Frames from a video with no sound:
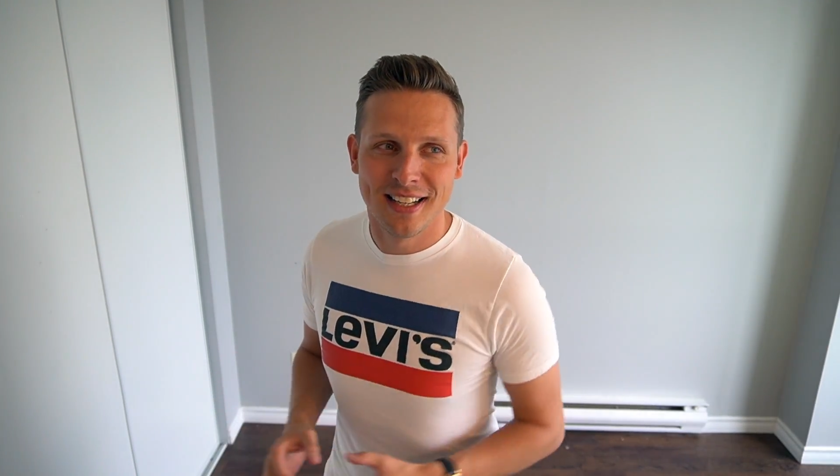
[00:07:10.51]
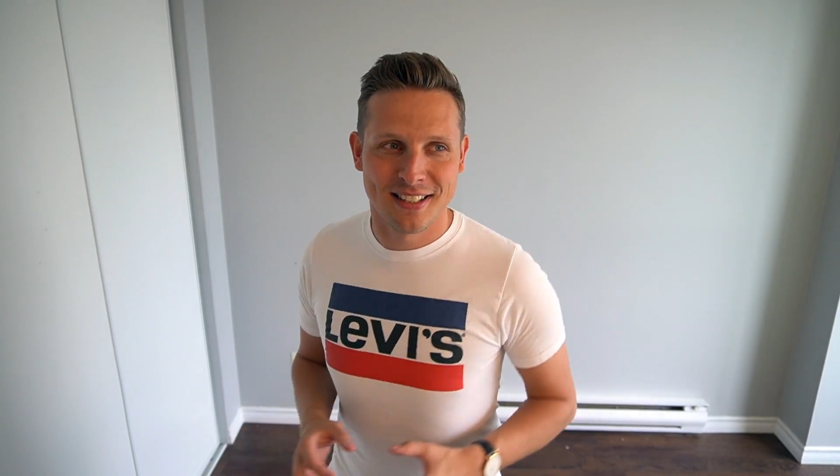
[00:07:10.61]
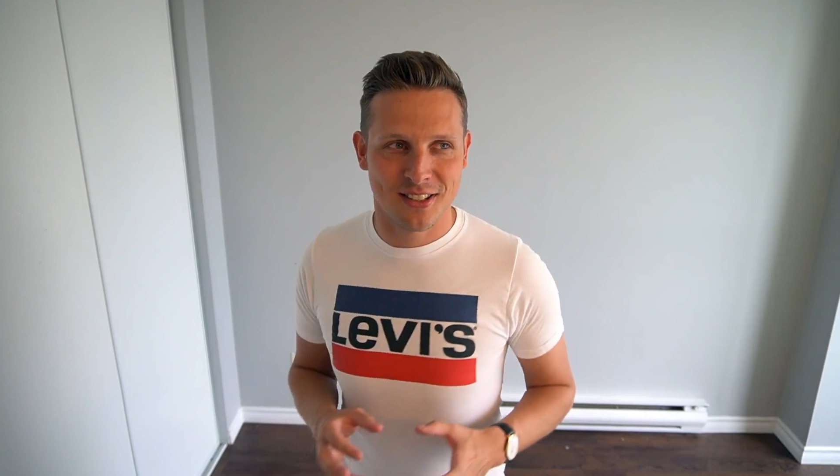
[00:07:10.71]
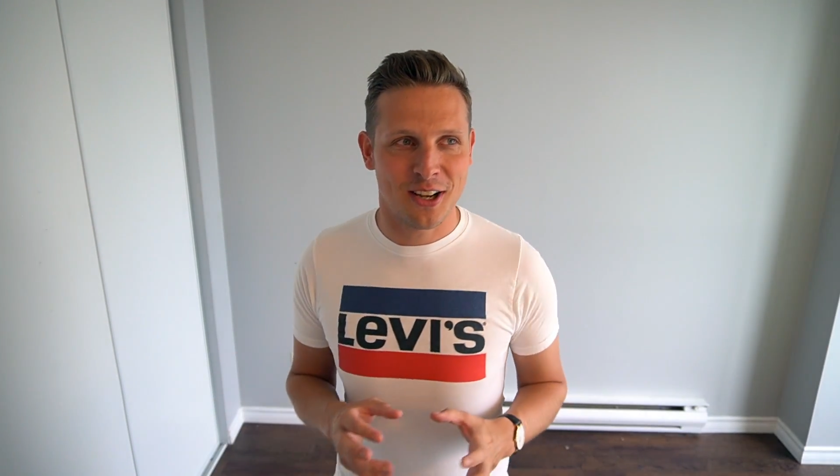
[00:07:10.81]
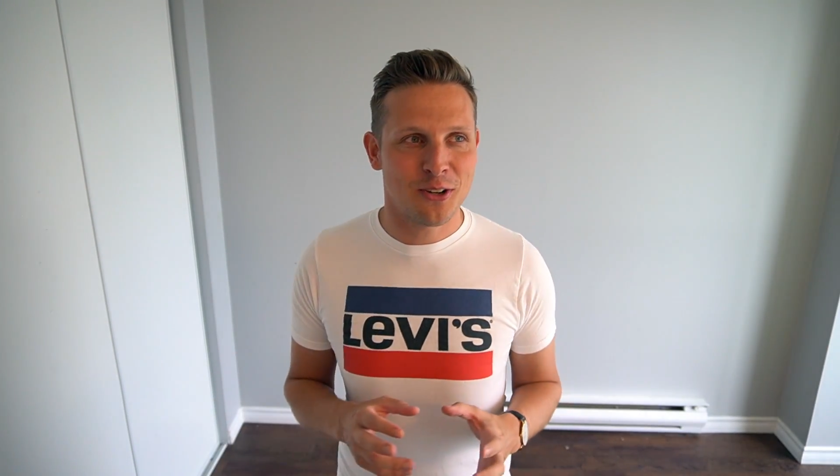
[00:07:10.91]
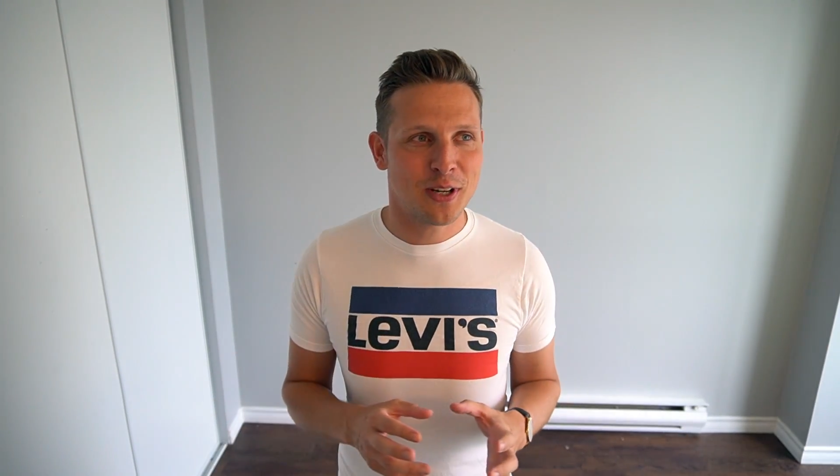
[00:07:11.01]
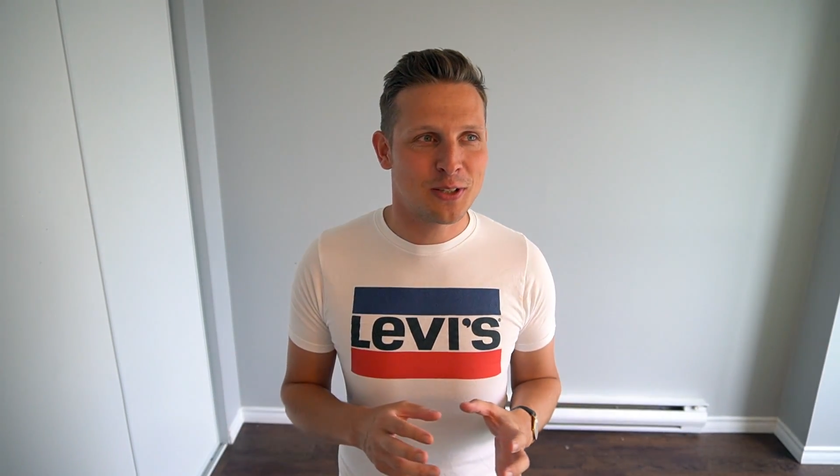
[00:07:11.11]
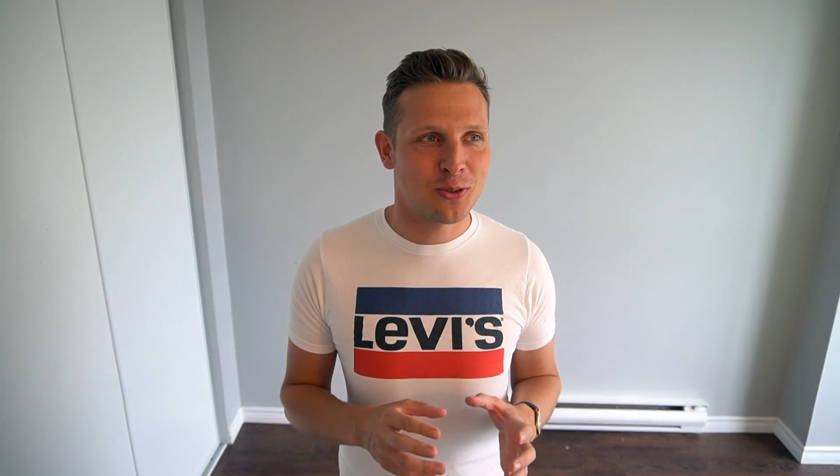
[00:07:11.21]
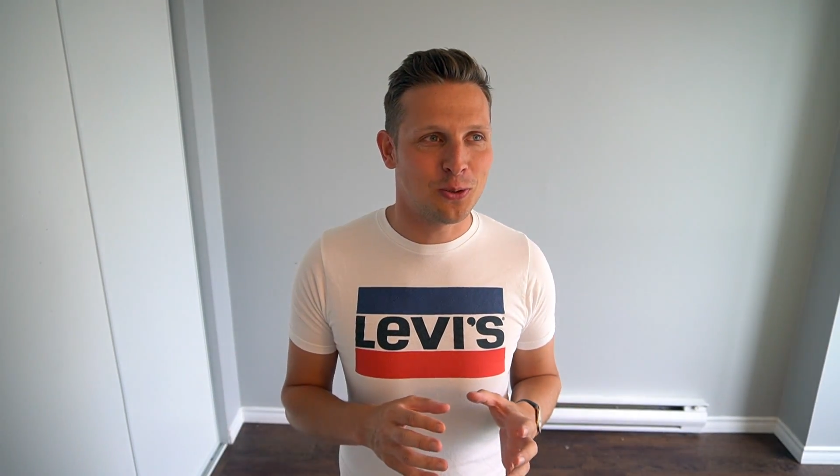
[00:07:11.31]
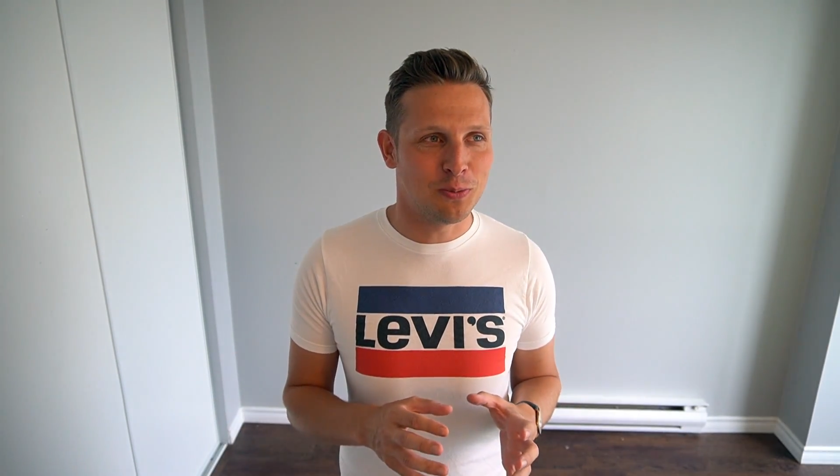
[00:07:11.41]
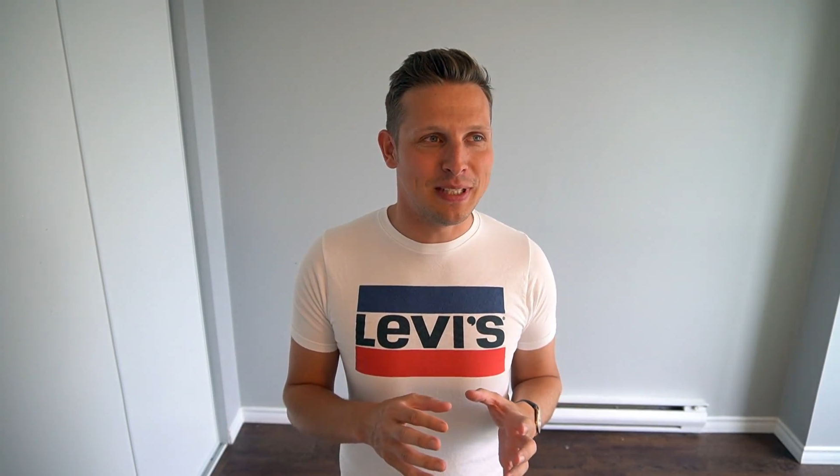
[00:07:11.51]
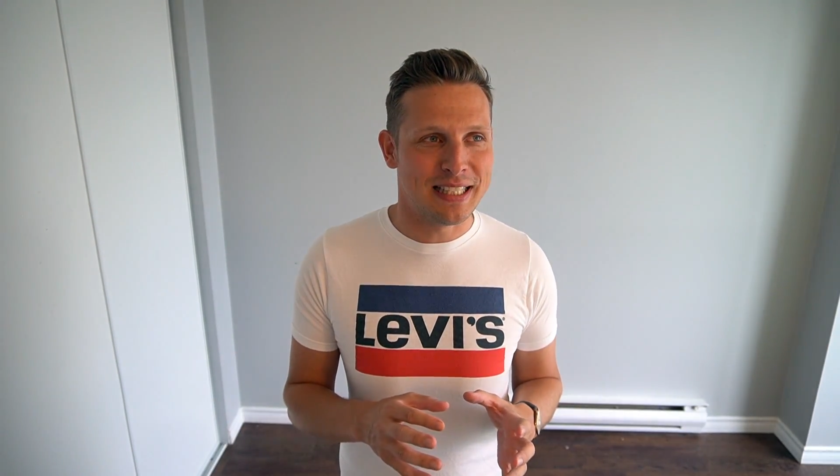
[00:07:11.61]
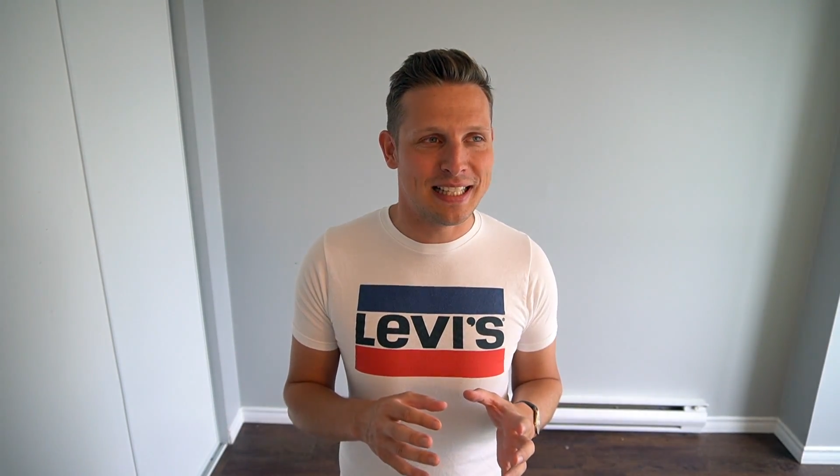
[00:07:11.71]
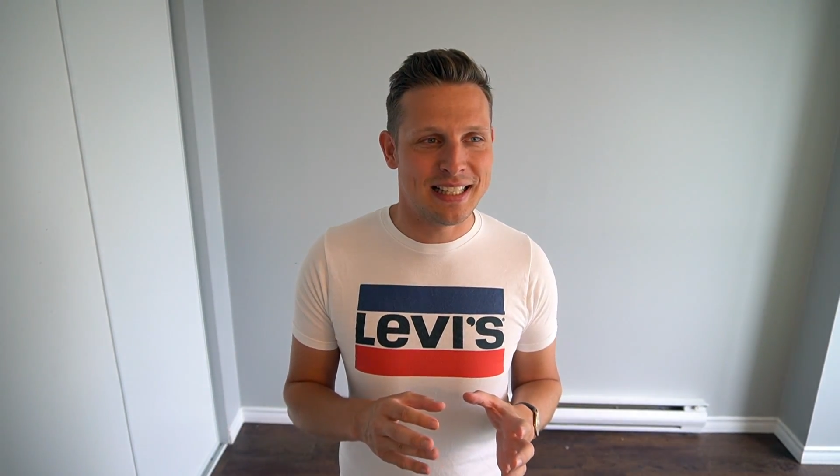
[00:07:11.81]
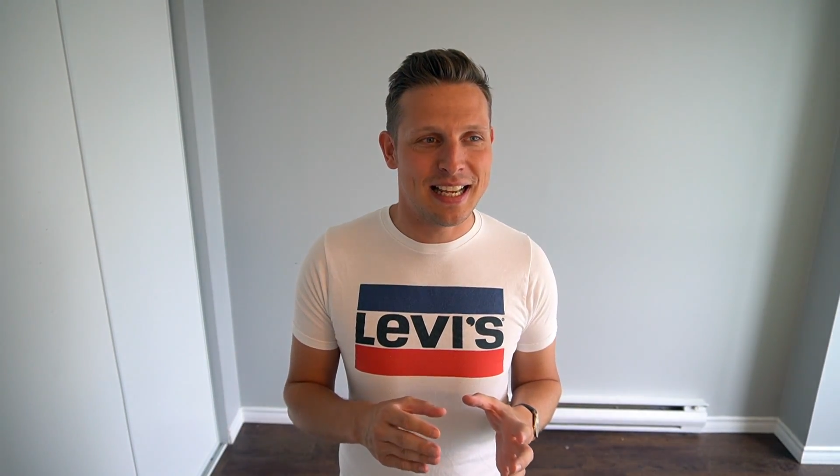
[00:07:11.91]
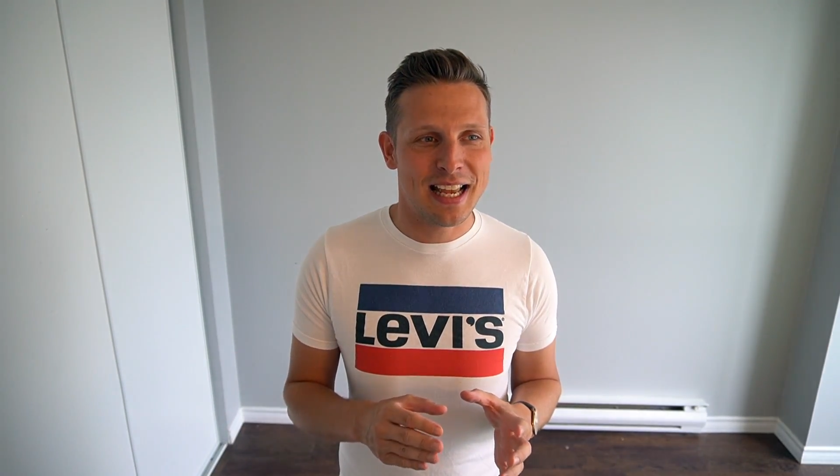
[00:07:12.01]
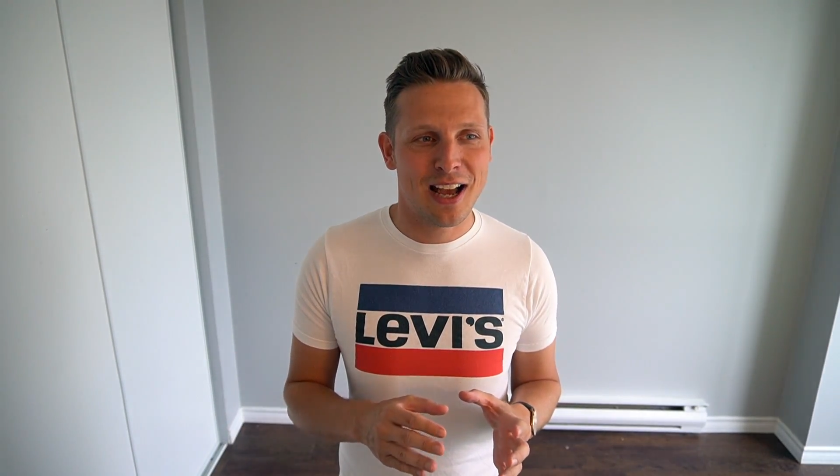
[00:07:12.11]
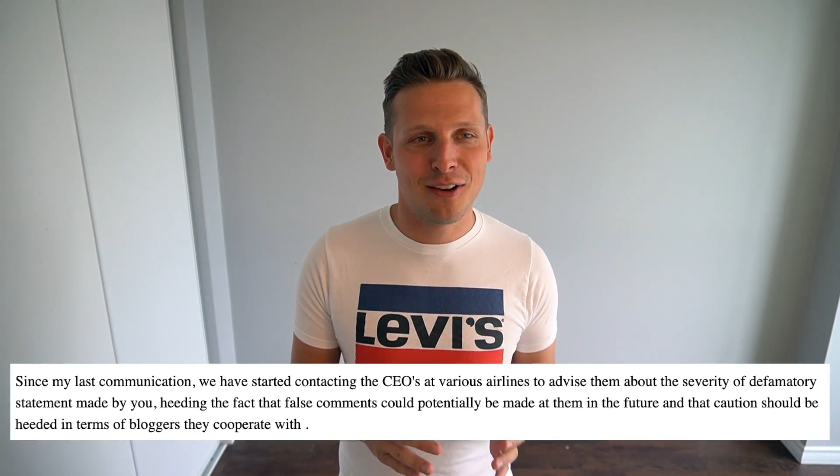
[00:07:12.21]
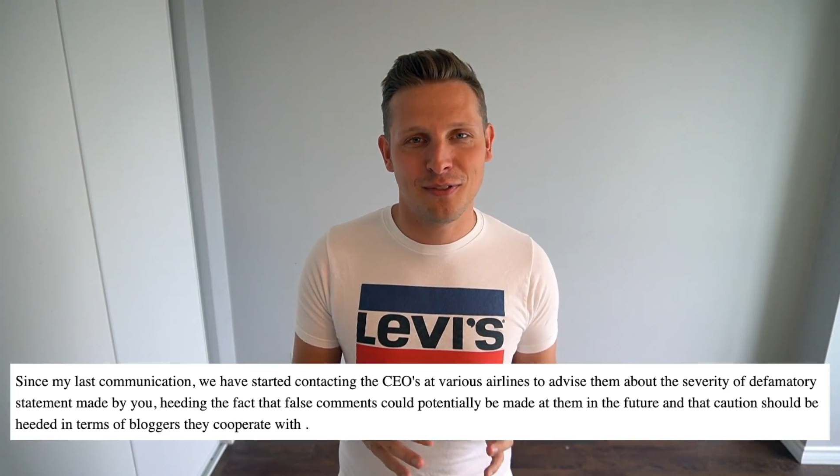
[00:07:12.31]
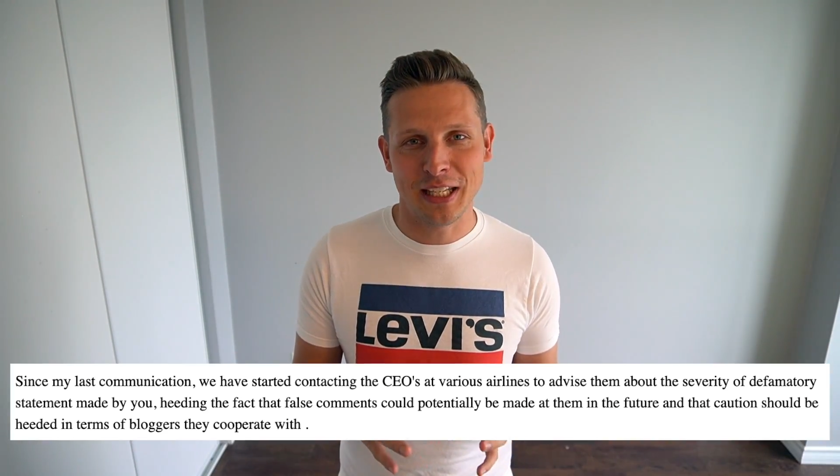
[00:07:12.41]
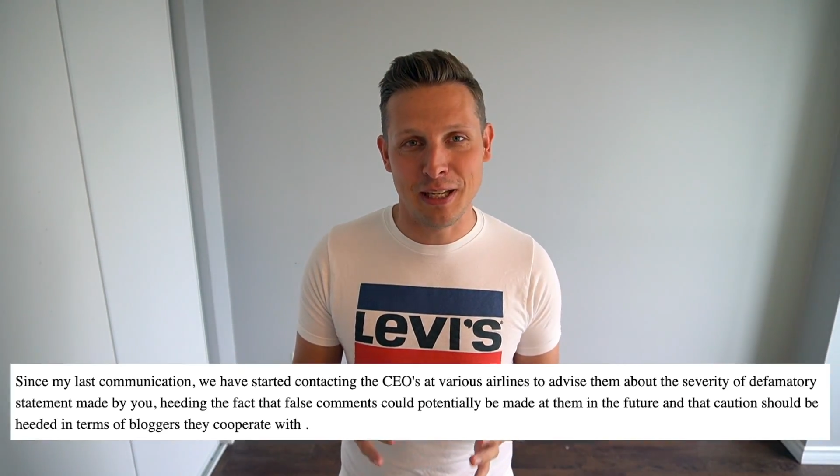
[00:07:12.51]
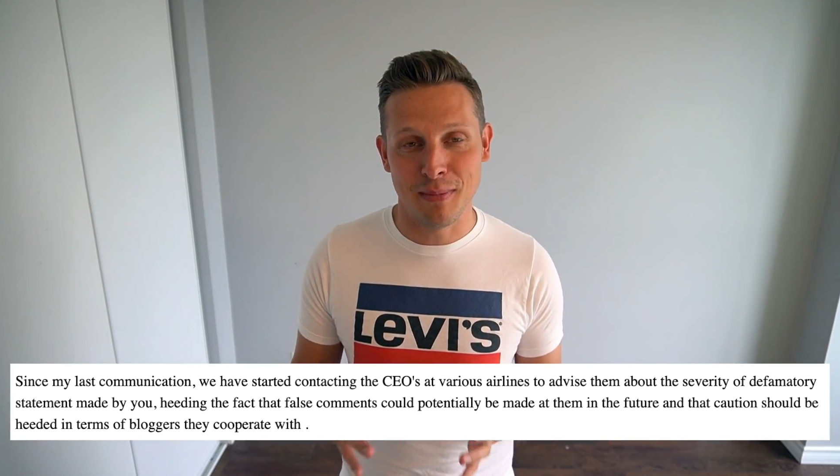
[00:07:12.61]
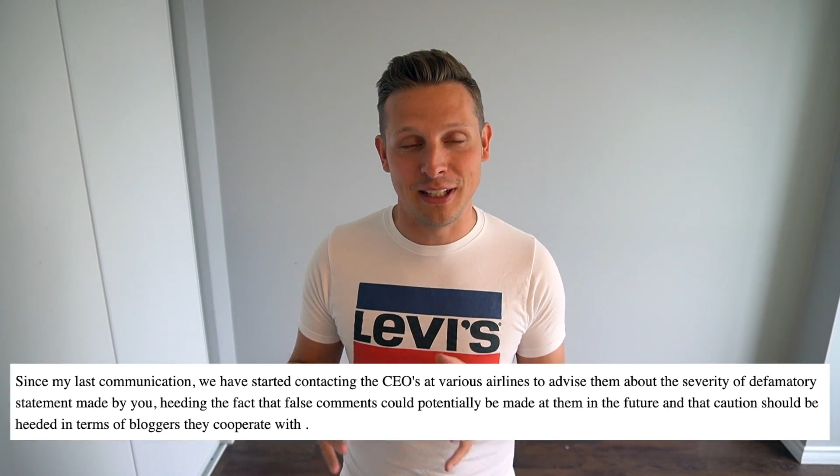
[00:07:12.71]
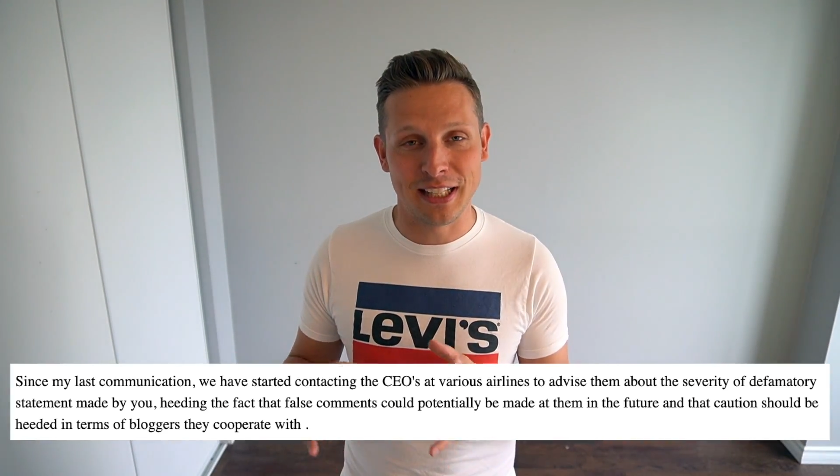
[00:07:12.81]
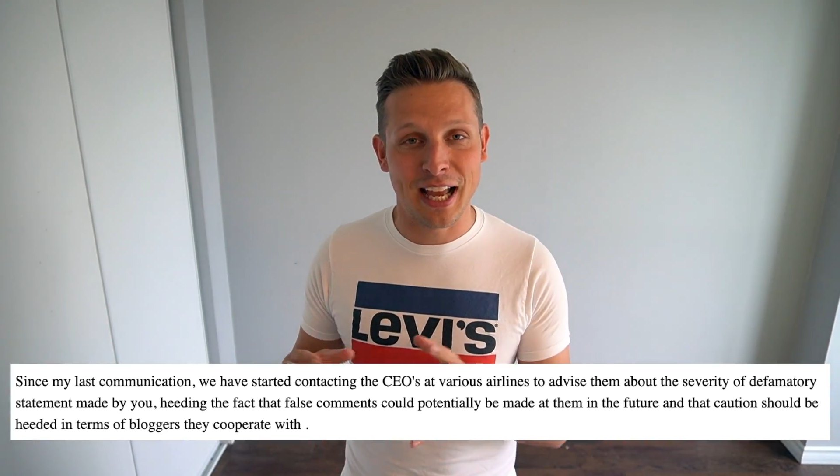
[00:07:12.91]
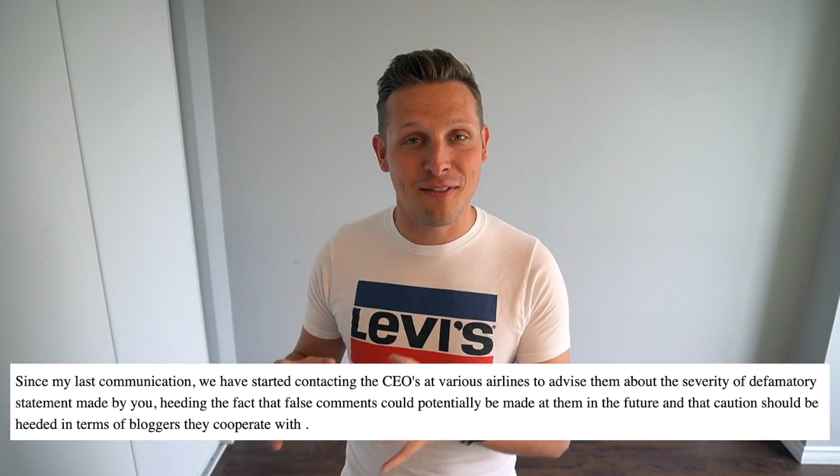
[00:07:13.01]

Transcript: Skytrax told me that they have emailed